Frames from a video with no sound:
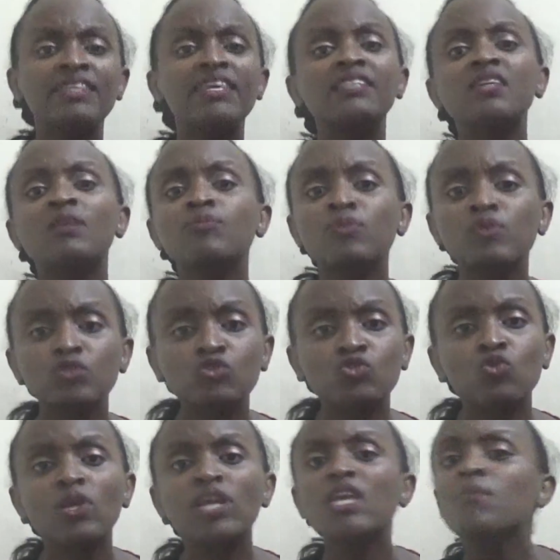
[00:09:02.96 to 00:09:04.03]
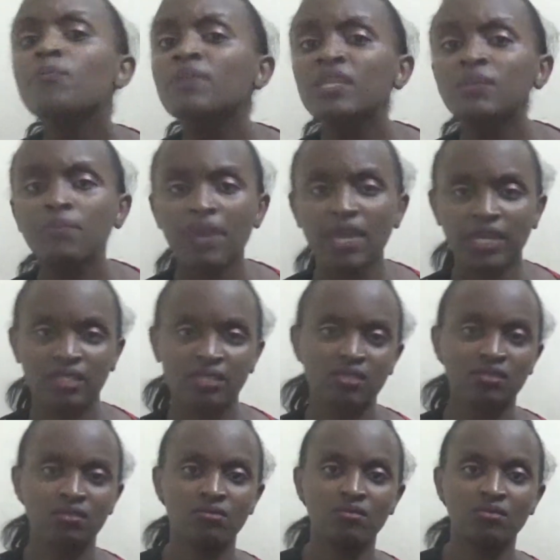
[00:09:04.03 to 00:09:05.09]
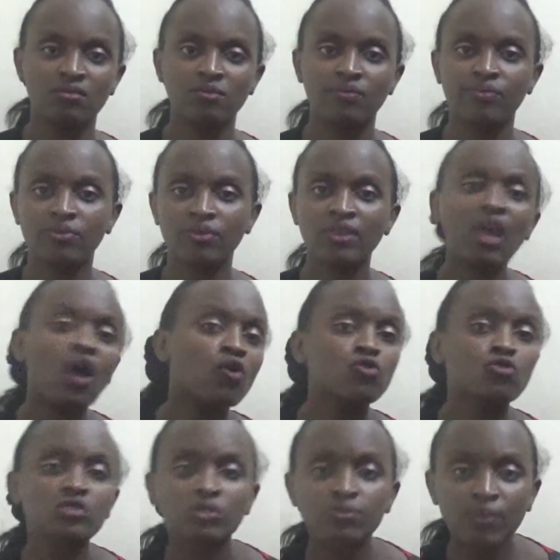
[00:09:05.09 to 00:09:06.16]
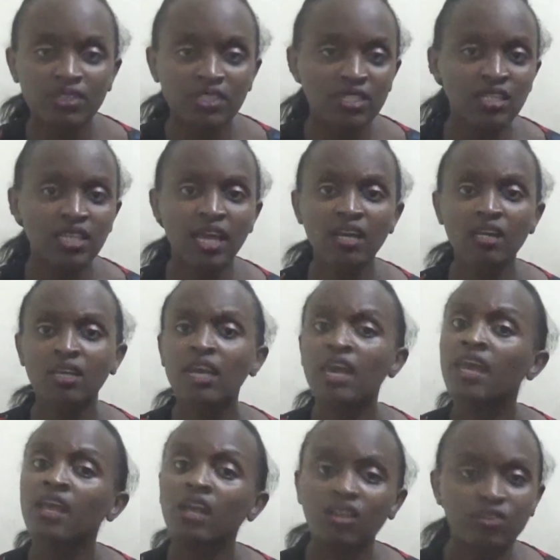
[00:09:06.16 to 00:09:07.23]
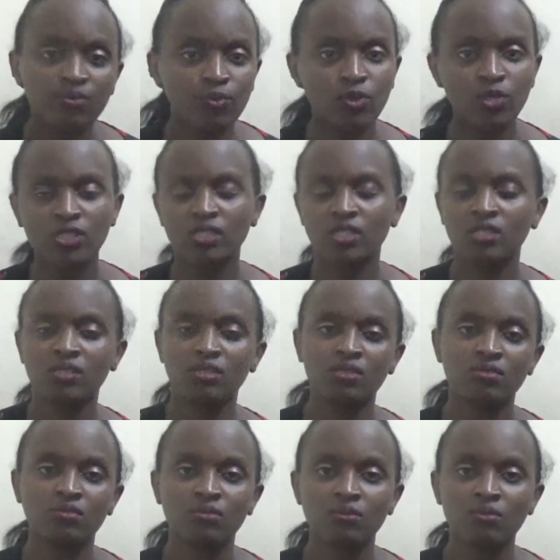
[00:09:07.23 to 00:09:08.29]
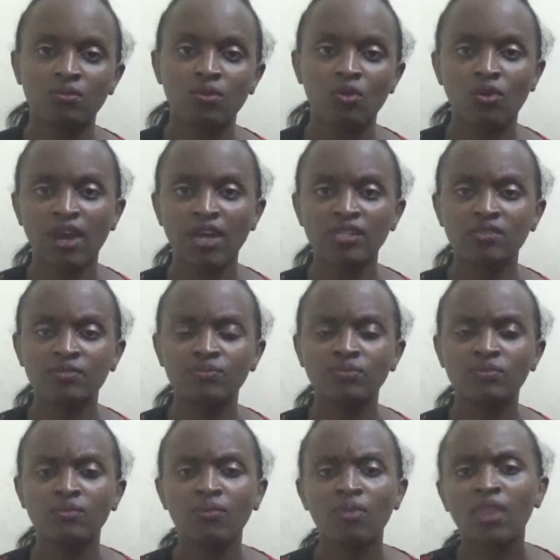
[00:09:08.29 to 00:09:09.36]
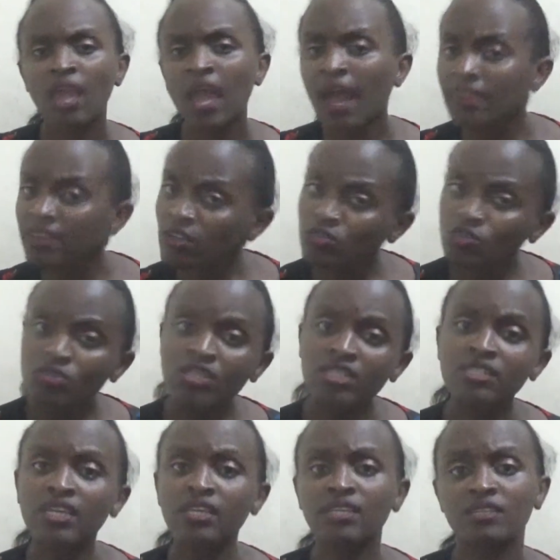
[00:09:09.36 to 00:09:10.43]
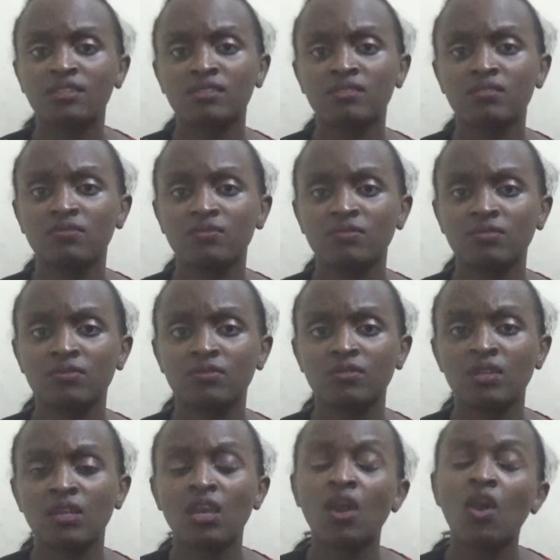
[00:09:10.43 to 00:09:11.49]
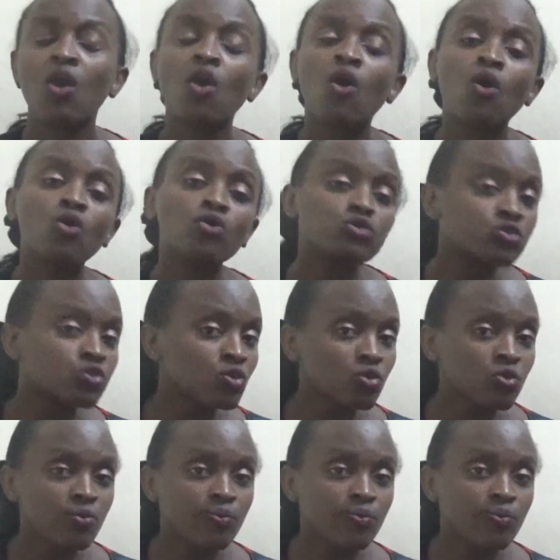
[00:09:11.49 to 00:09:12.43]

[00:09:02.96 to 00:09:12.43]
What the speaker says: they are supposed to implement now those particular health policies, all right? And then also the Senate also